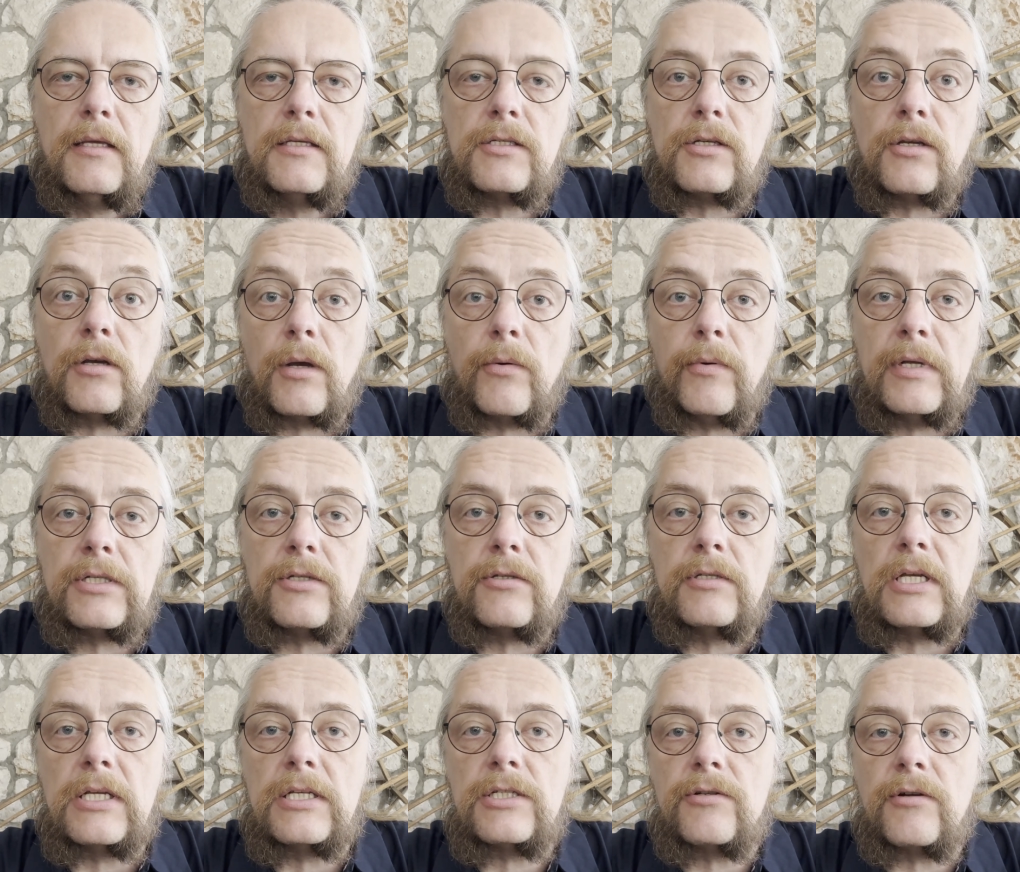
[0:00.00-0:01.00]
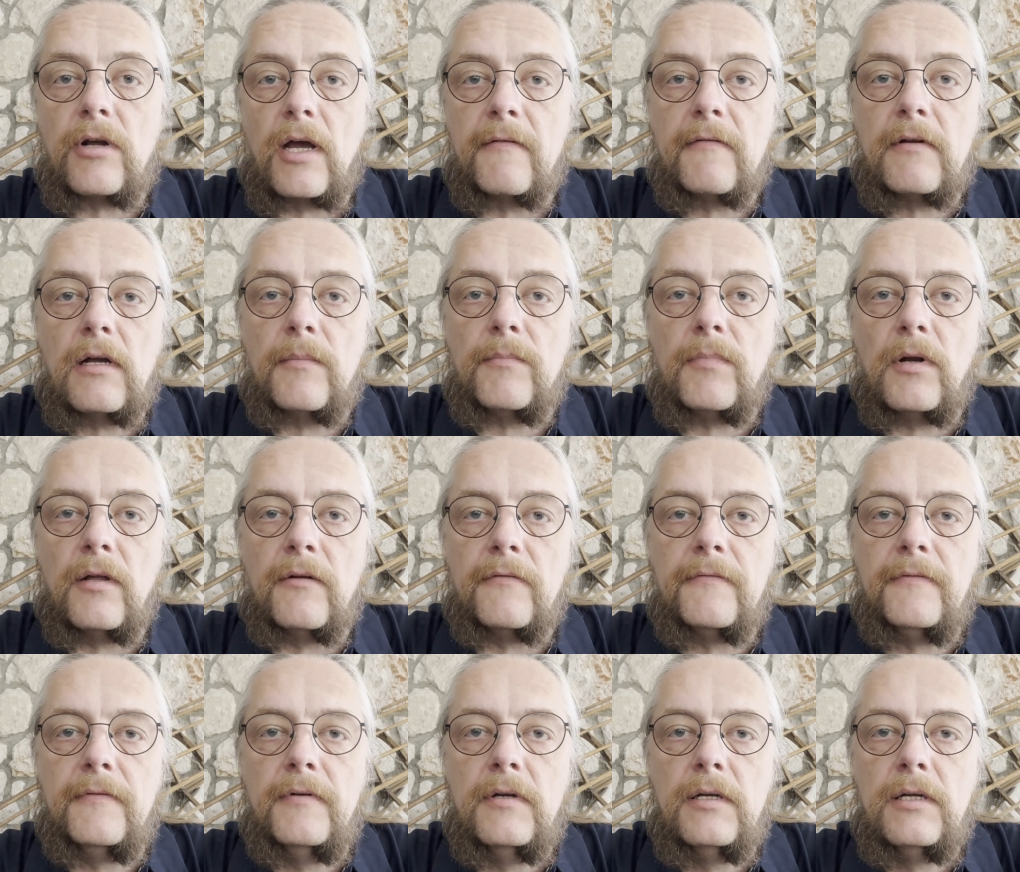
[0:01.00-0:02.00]
So I went to test drive a couple
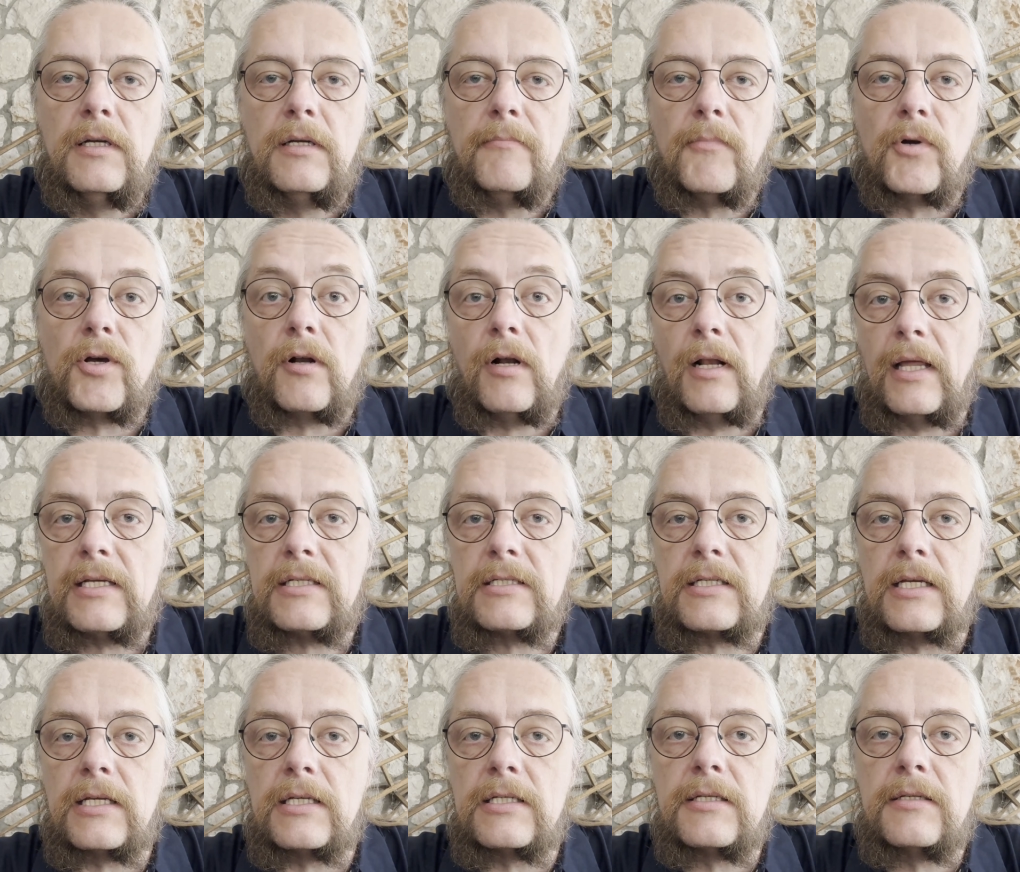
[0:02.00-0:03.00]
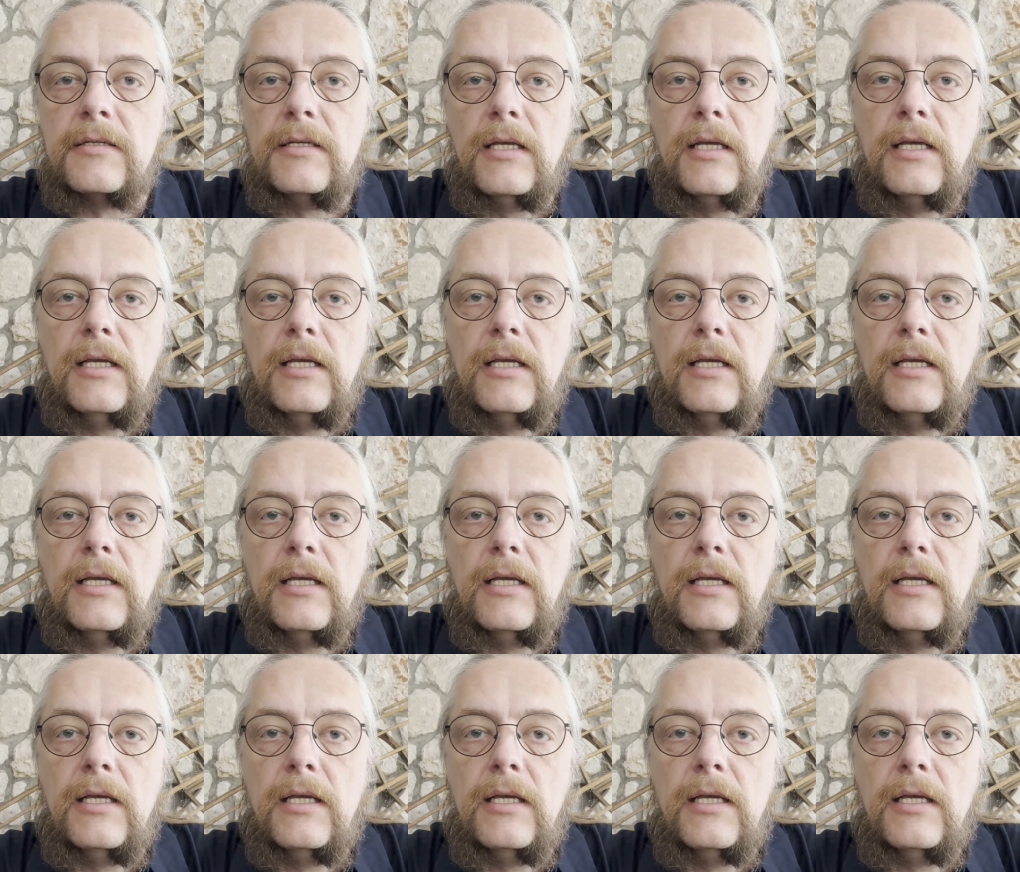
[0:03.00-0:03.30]
of Model S's,